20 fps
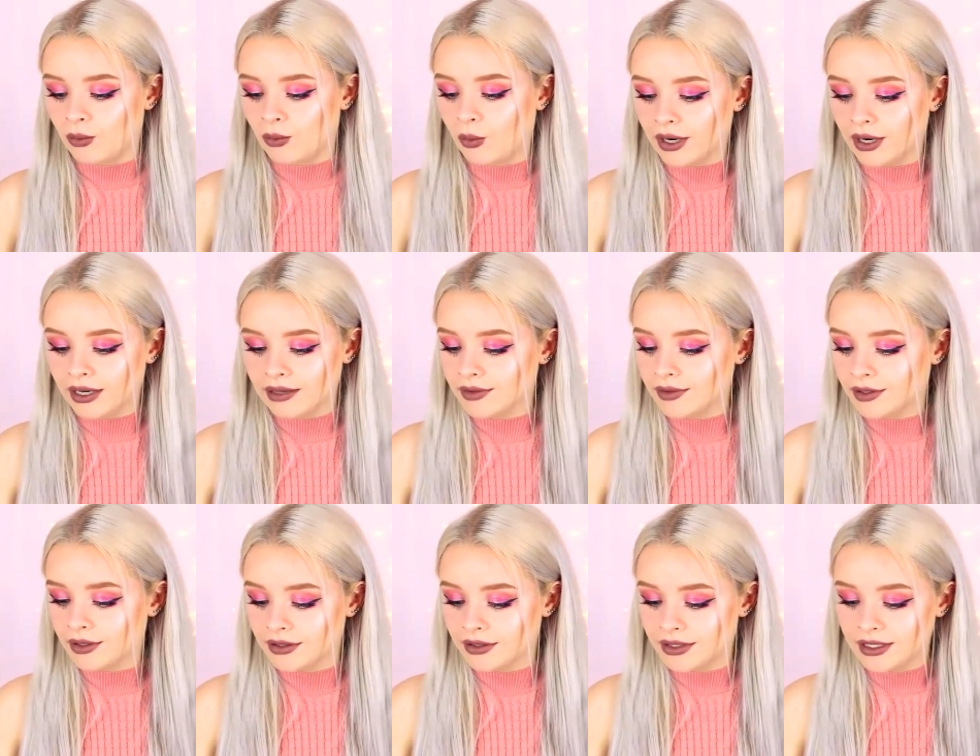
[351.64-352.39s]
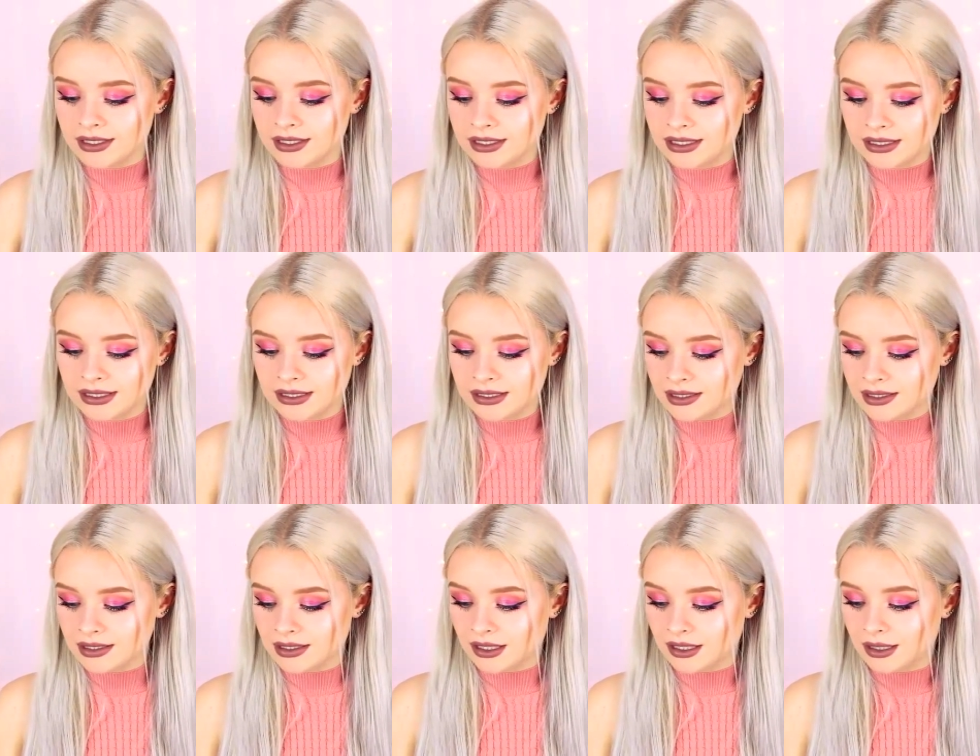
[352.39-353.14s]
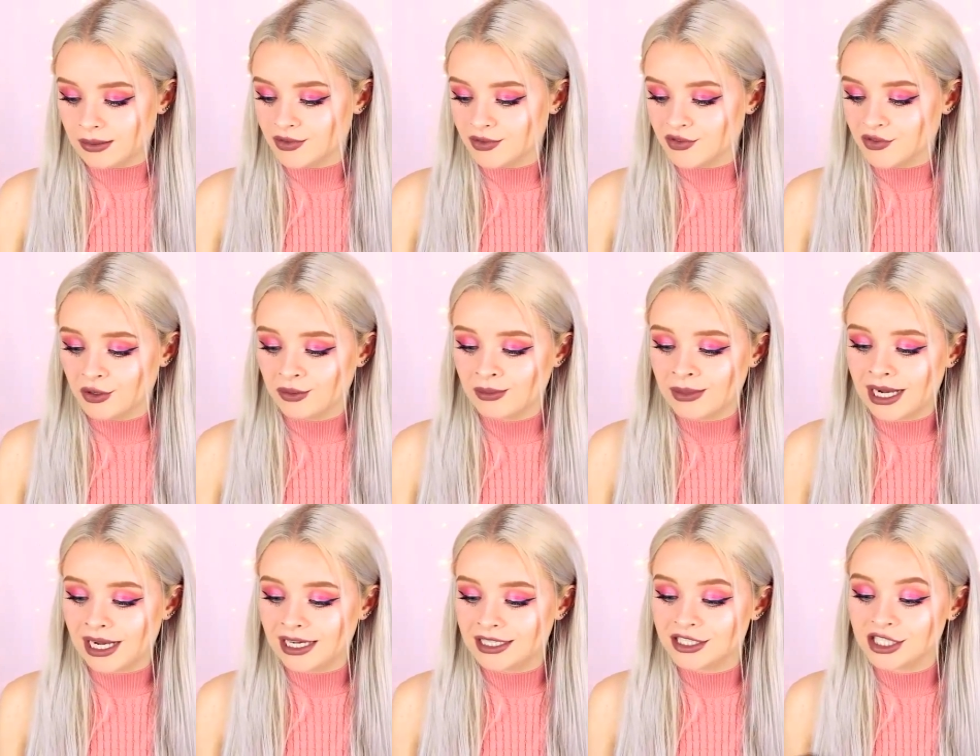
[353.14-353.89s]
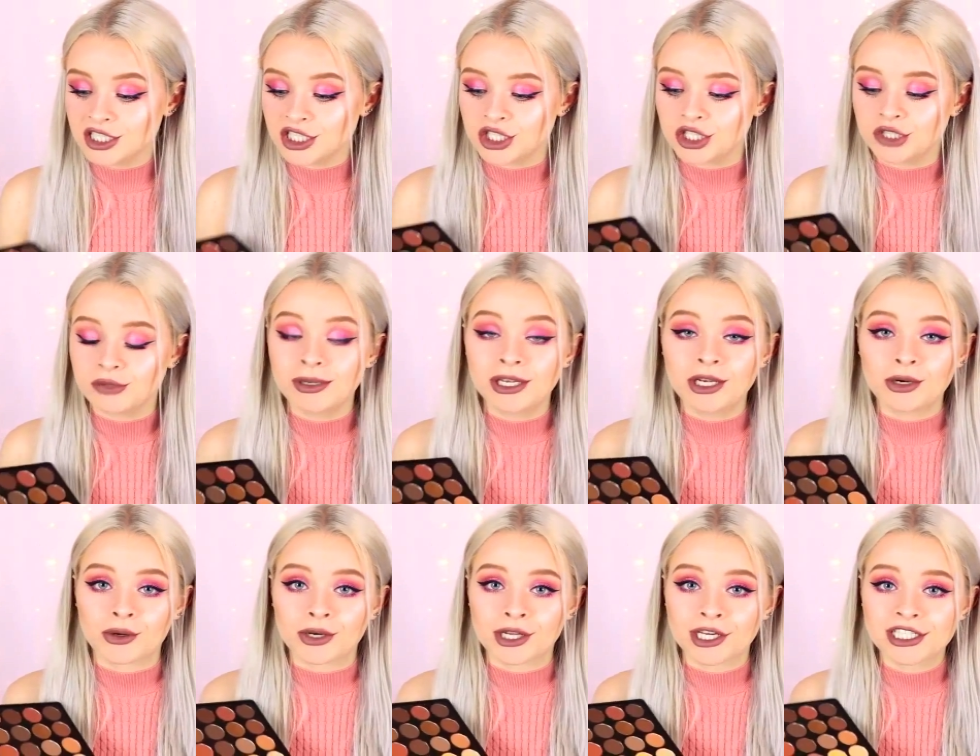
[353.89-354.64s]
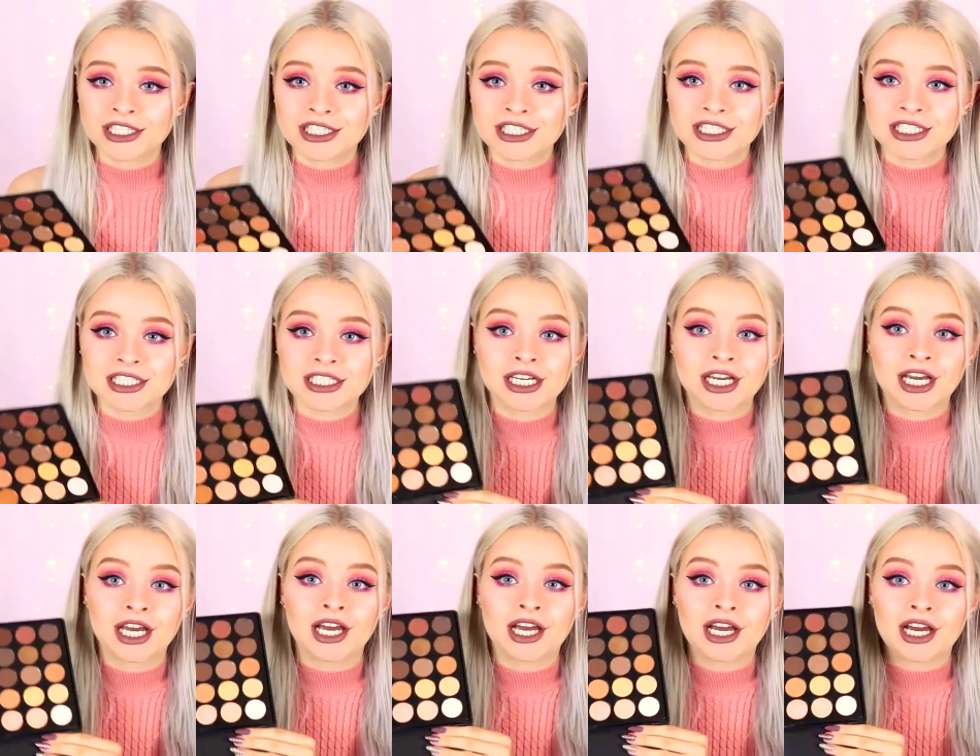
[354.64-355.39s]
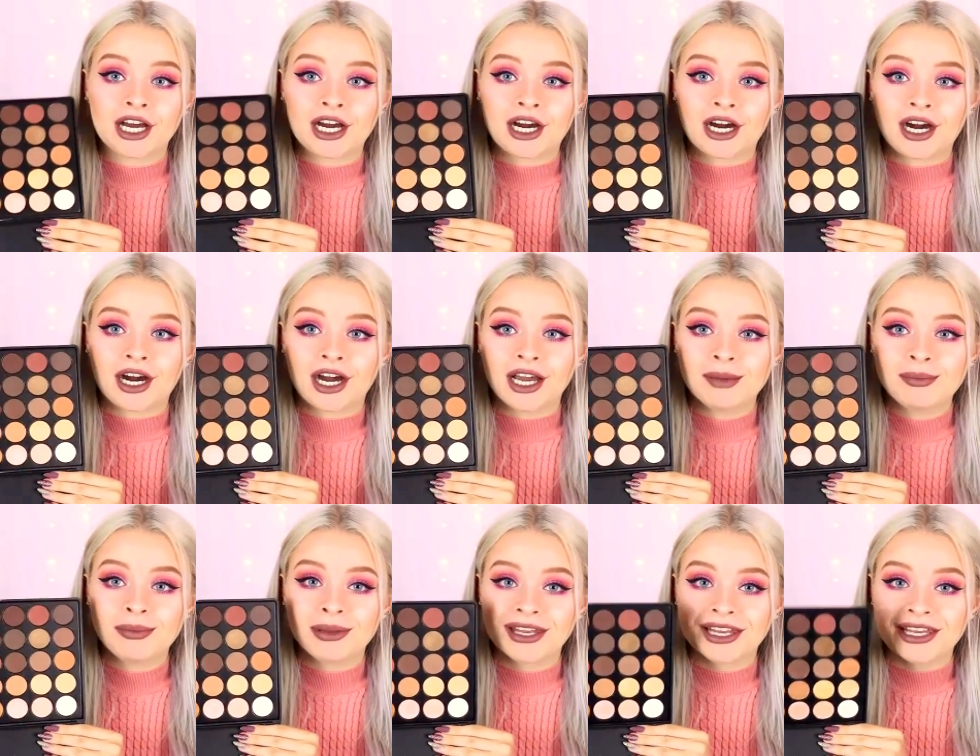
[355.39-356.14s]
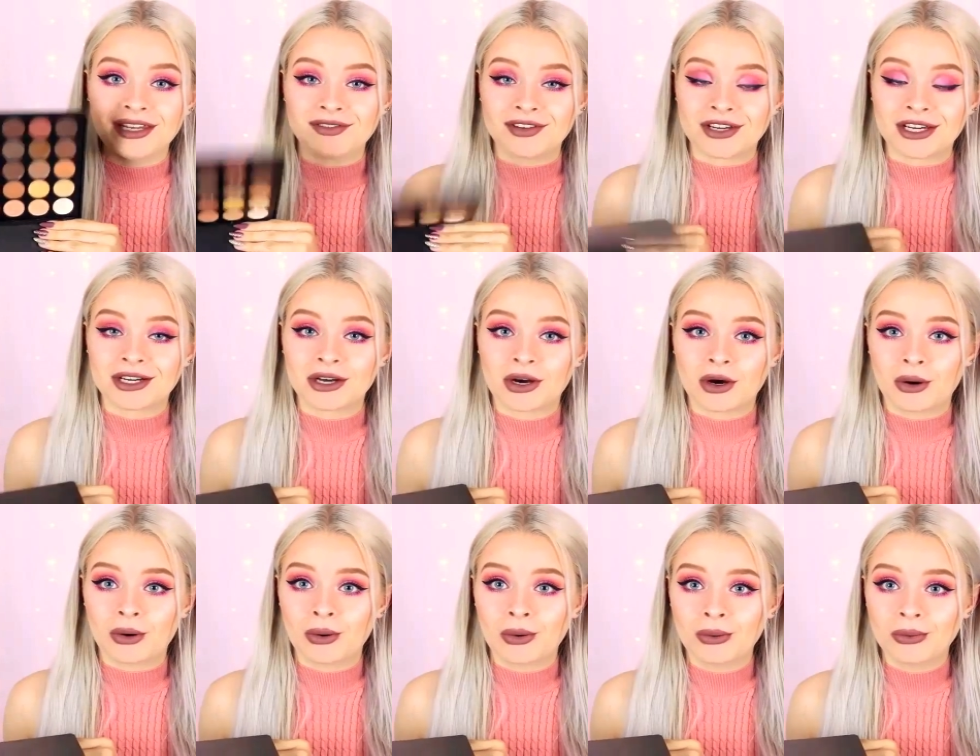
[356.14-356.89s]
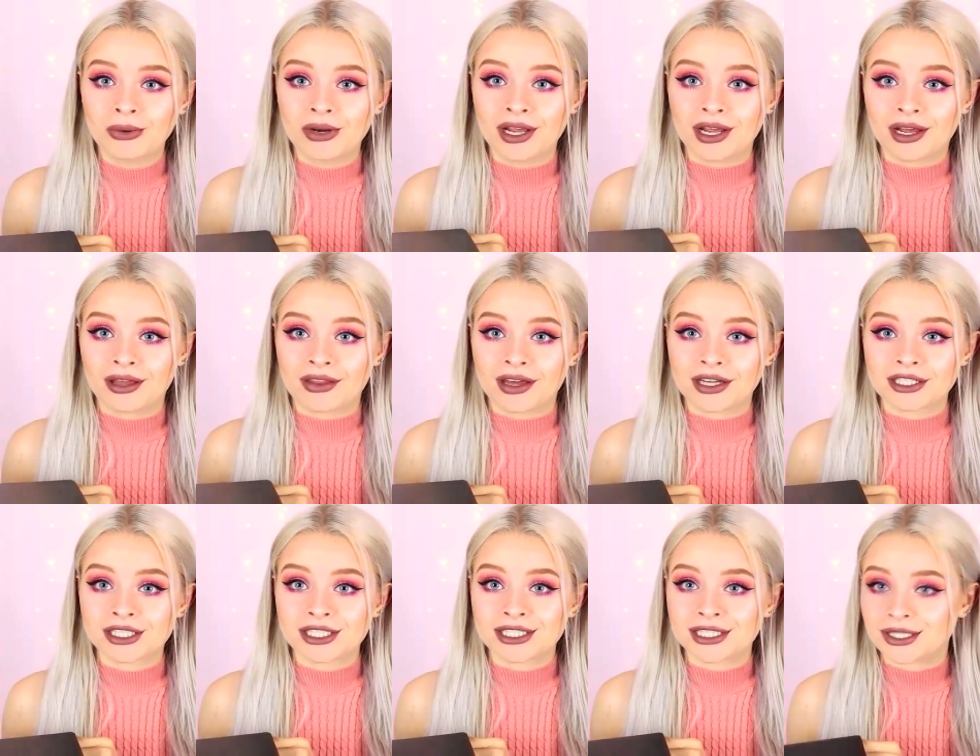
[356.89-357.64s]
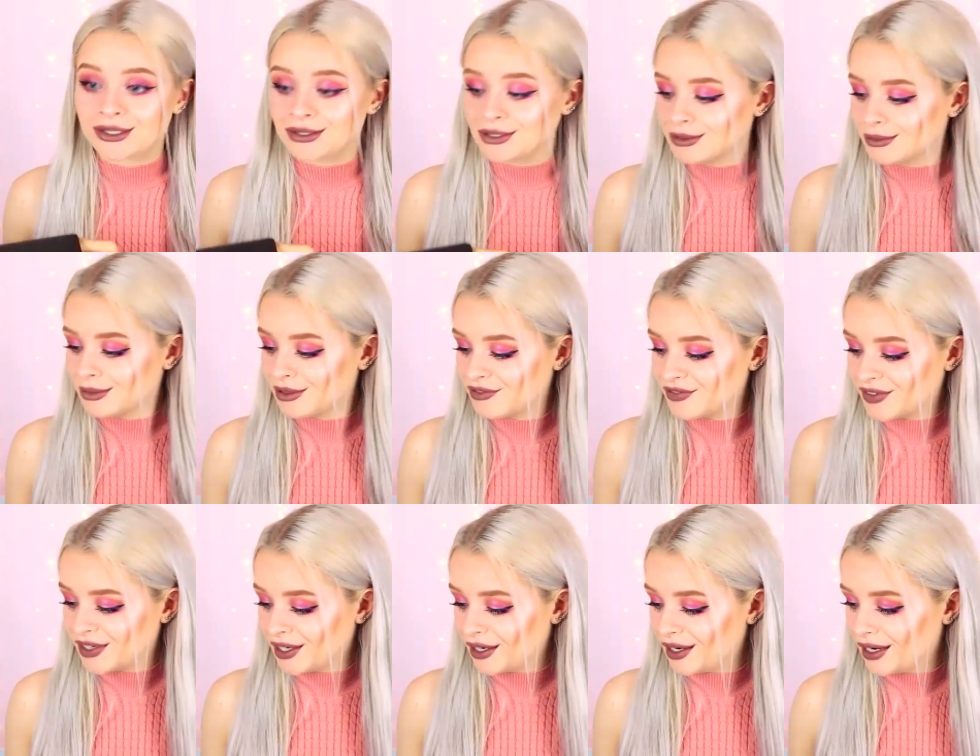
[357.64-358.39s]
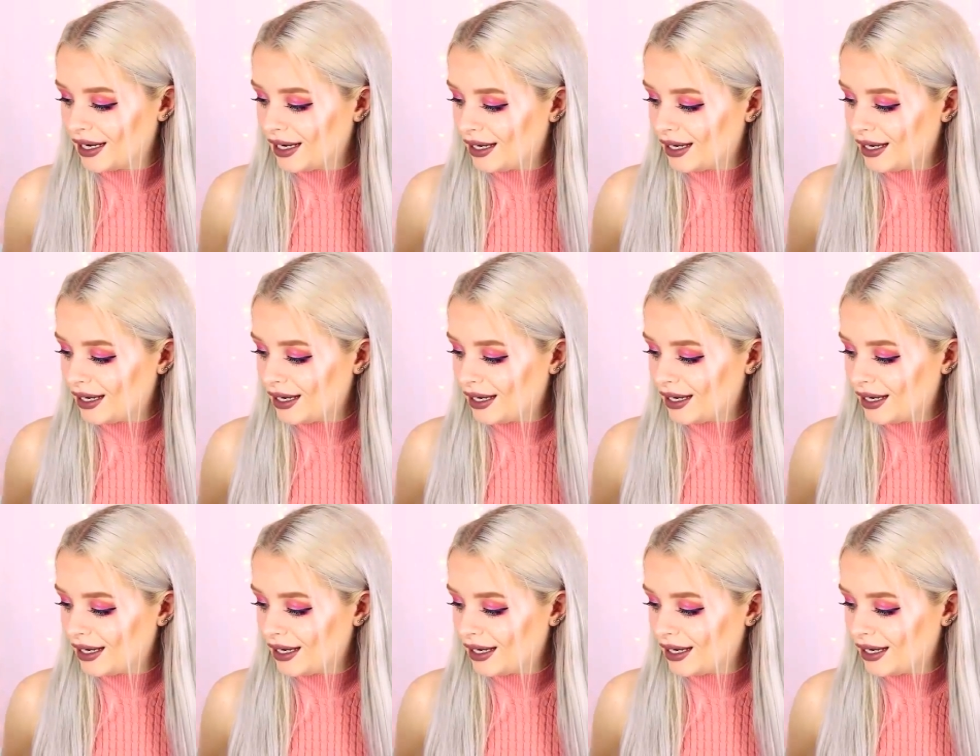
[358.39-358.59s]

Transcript: whatever this comes from, and to be honest, I believe it. Oh dear, that just closed on my finger.